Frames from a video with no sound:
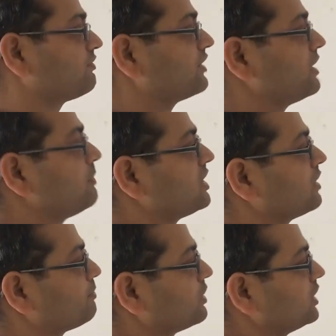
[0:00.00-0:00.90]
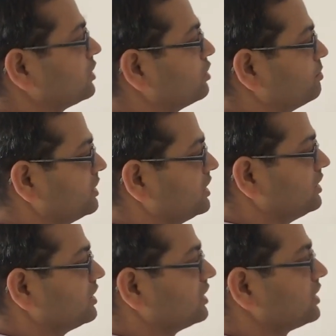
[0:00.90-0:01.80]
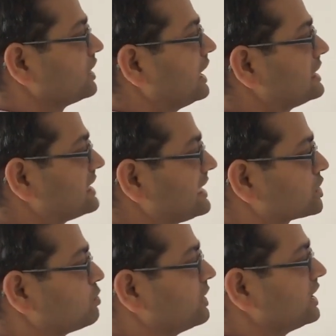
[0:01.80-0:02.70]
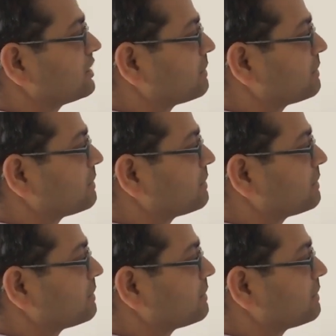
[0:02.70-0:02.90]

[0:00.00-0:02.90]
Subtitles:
framing the polynomial as x square